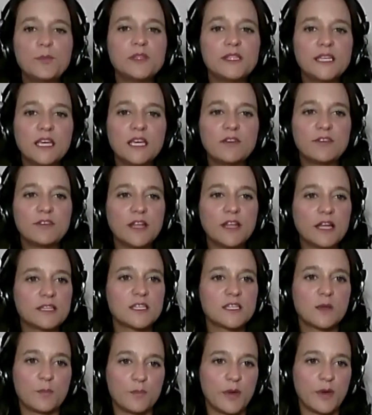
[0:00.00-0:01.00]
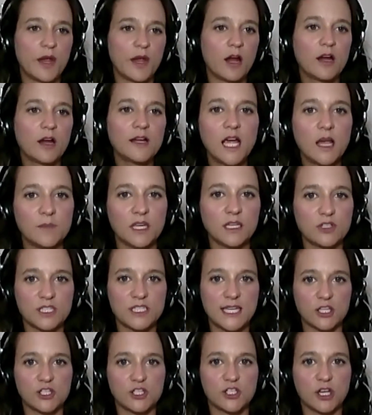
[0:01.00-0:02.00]
believe that's a paradigm that you
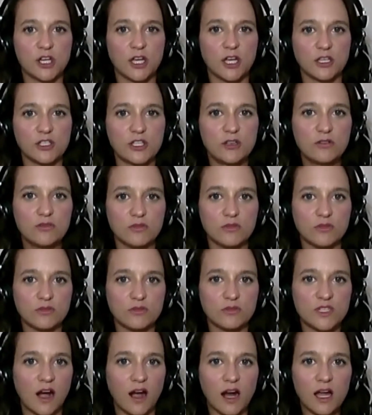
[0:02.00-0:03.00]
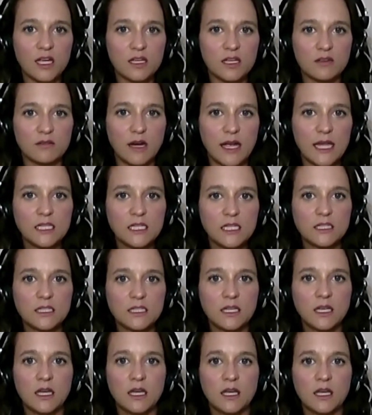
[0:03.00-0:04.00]
just touched on too, Sara,
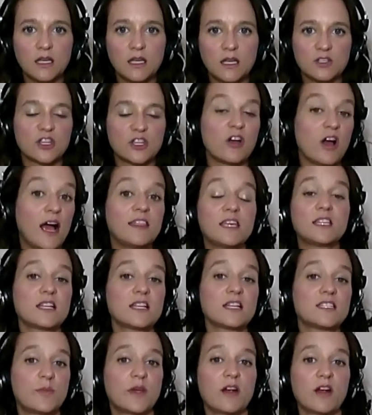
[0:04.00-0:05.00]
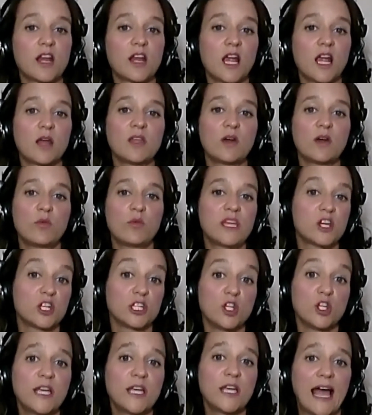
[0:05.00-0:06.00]
right? So I think that's a paradigm that we
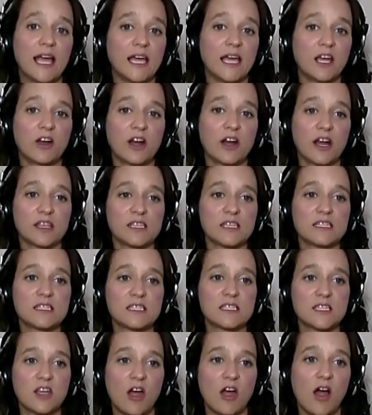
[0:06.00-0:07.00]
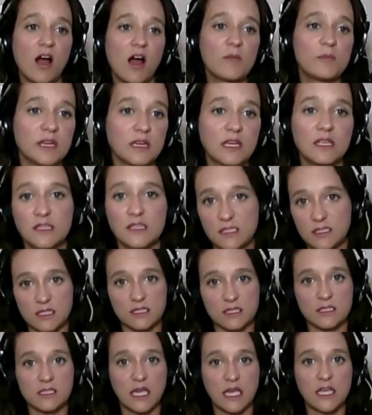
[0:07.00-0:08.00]
could look at here in this topic, in this
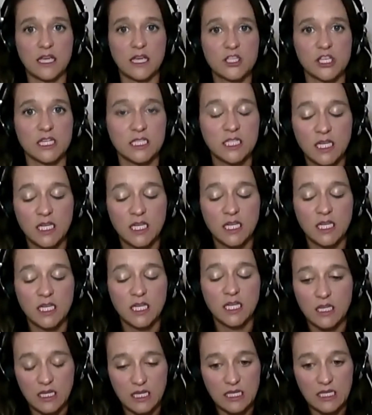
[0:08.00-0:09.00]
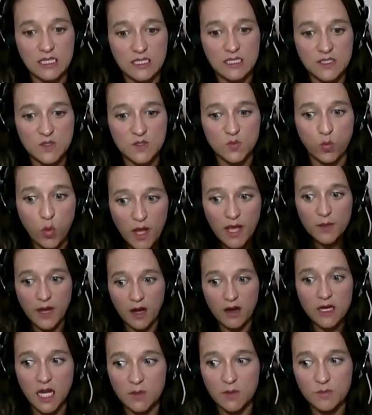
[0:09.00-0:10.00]
discussion, is
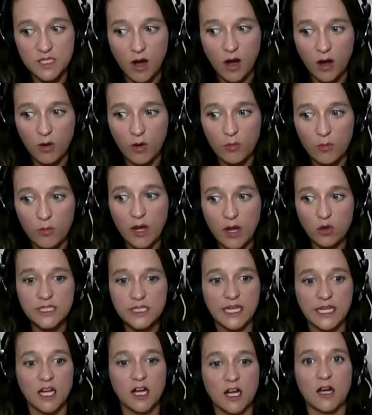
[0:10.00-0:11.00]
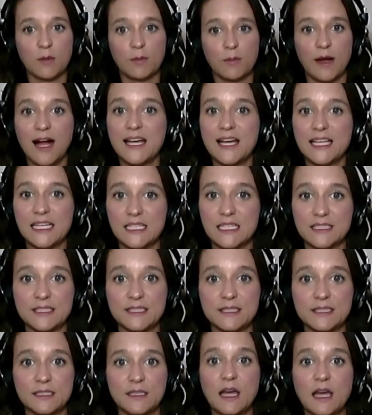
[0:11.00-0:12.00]
what paradigms are we holding in our
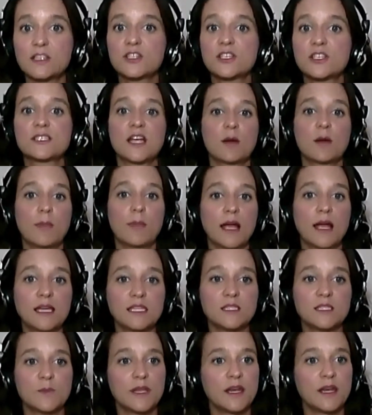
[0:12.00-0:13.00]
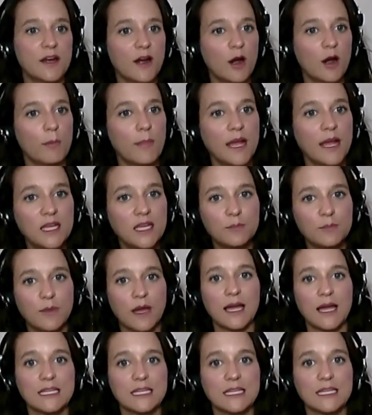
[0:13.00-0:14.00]
bodies, not just our minds, but in our
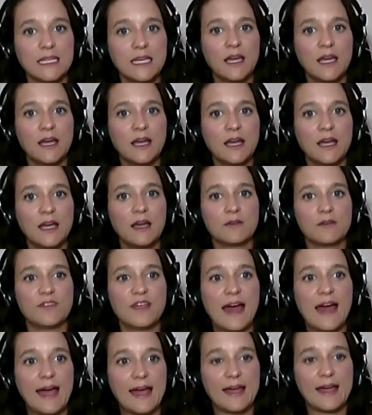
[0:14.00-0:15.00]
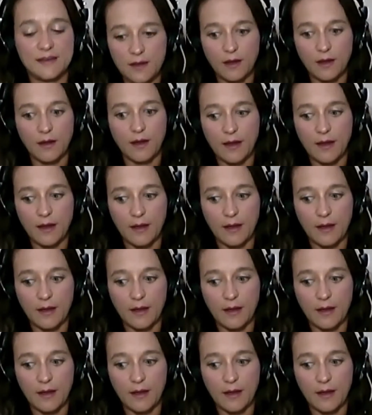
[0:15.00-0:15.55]
mind body, that